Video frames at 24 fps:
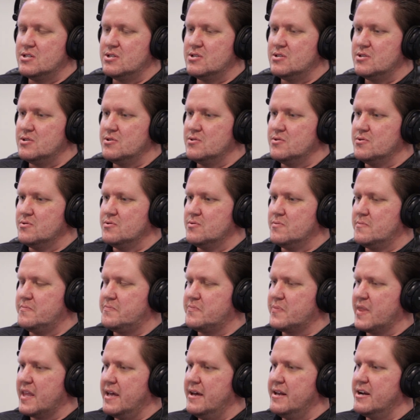to
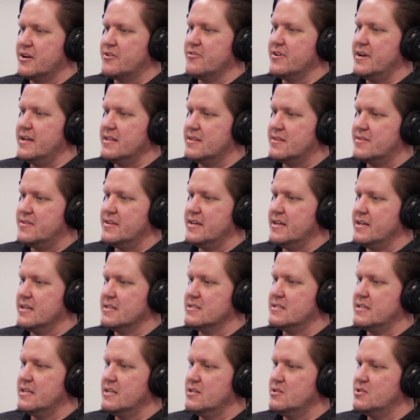integrate
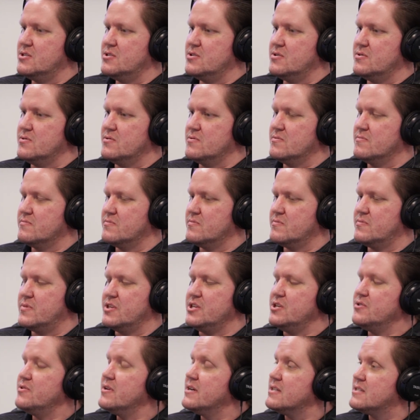things into the
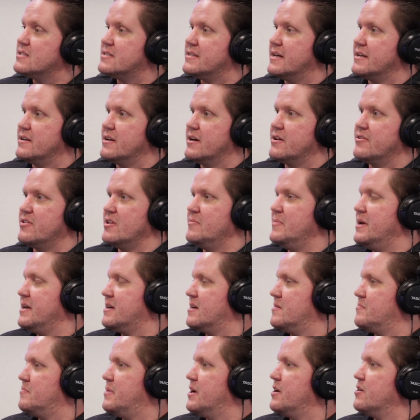units that not only make
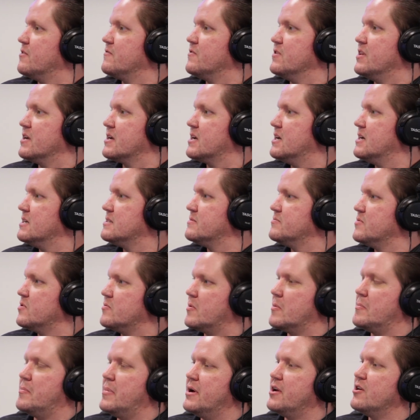it better for the customer,
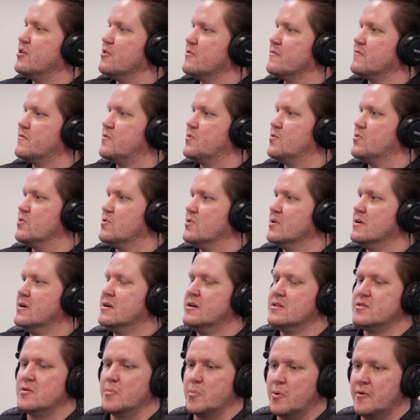but better for
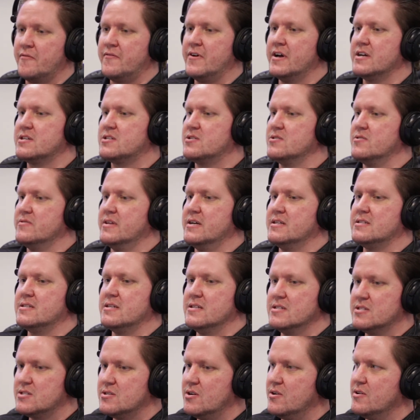the professional that's
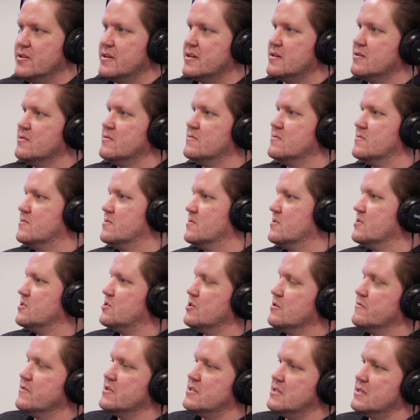installing or
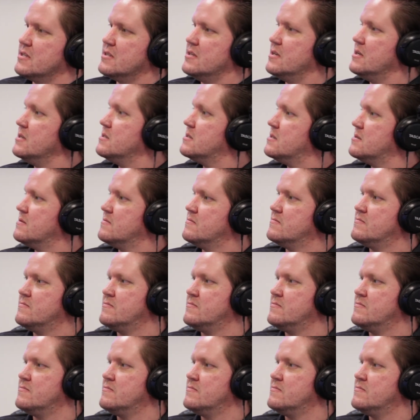servicing these.